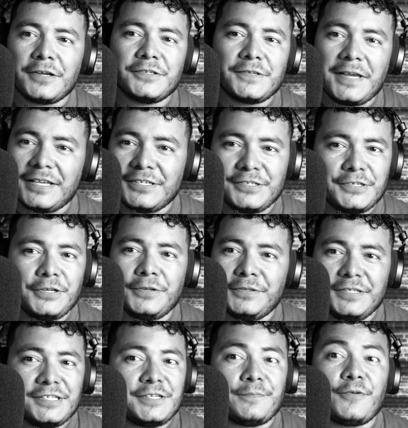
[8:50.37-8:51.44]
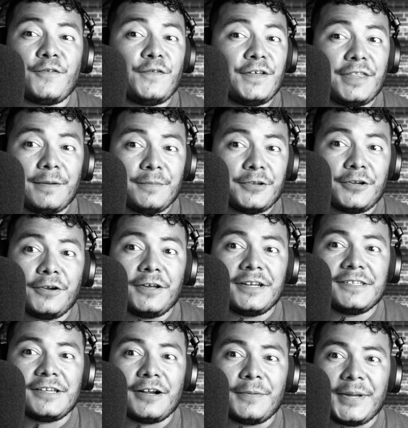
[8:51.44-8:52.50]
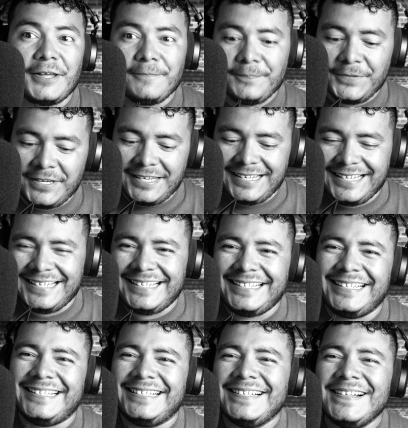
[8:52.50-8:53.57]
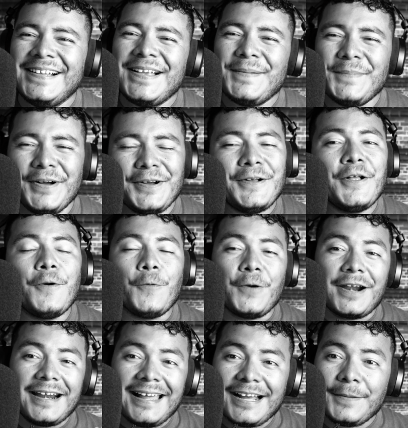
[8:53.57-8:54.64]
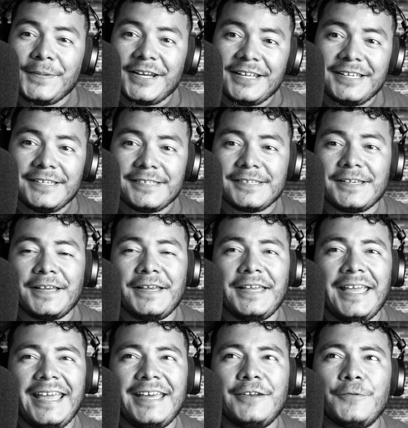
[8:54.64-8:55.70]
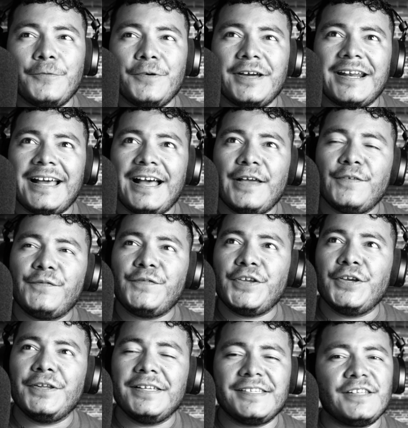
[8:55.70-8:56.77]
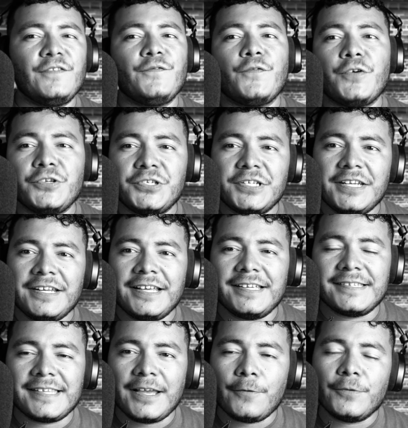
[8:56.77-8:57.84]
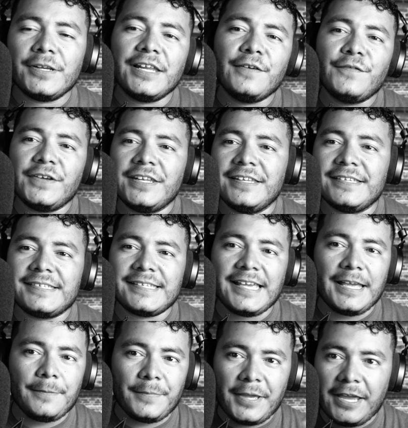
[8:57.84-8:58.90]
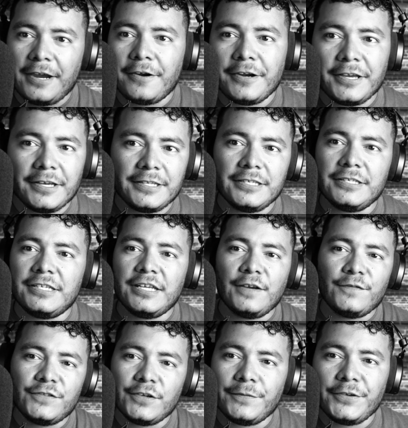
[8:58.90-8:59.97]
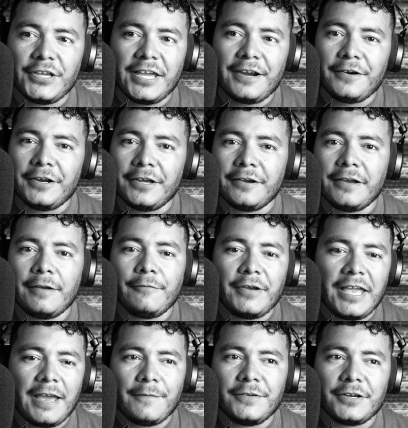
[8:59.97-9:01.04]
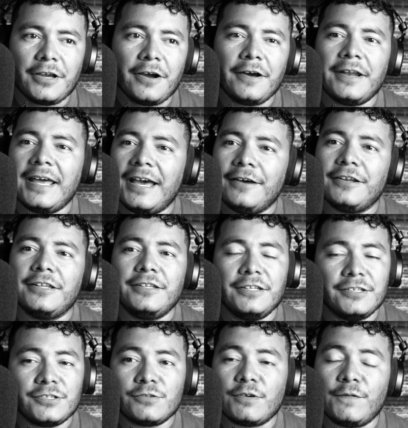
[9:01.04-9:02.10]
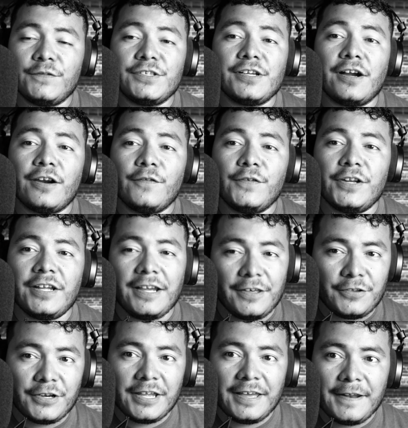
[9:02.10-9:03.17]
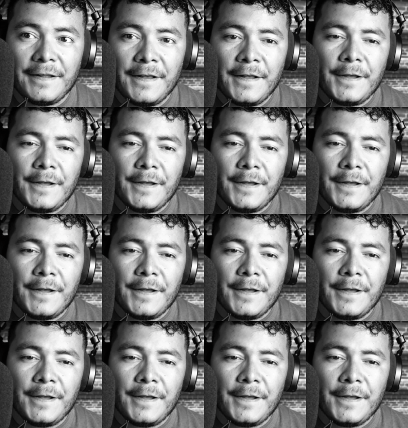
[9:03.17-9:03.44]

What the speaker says: So I just, you know, this is the profile that I'm going to go ahead and talk about. But what I like about his and what I feel is unfortunate is that we live in the same area, the DFW area, and we haven't gone out and done street photography together yet.